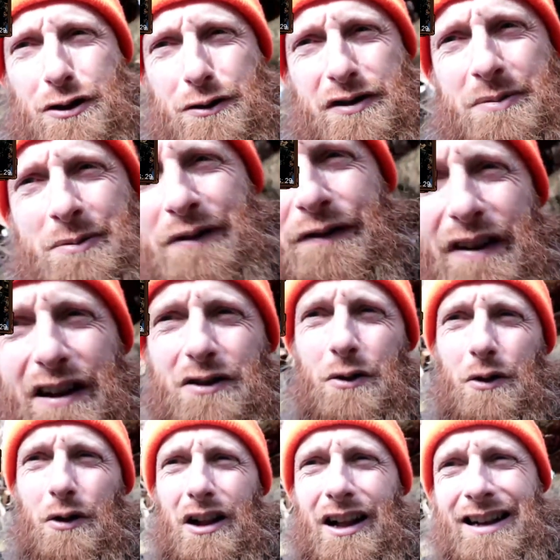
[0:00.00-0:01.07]
too close to my
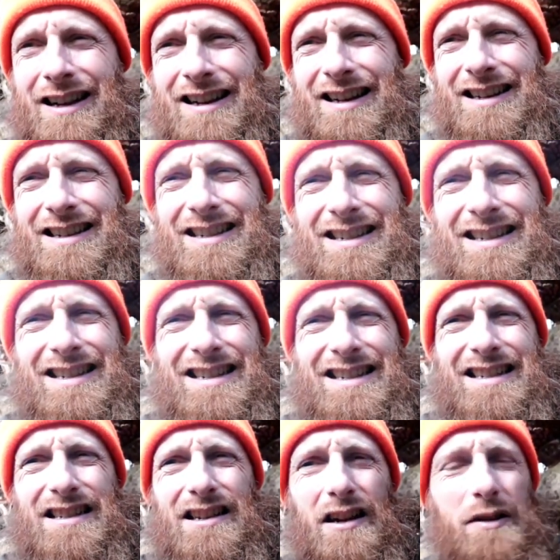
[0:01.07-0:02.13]
face hole.
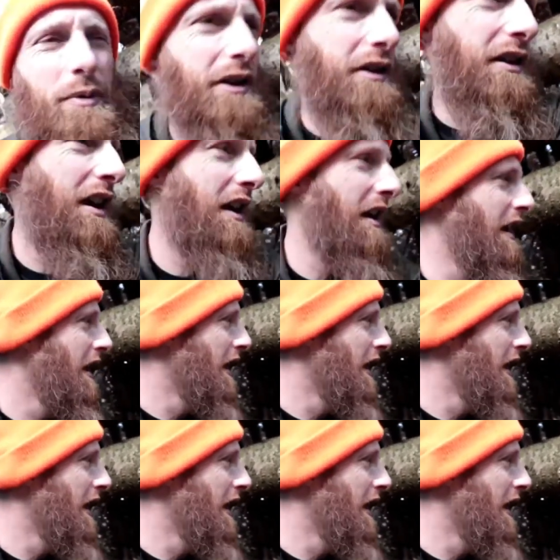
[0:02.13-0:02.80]
That's better.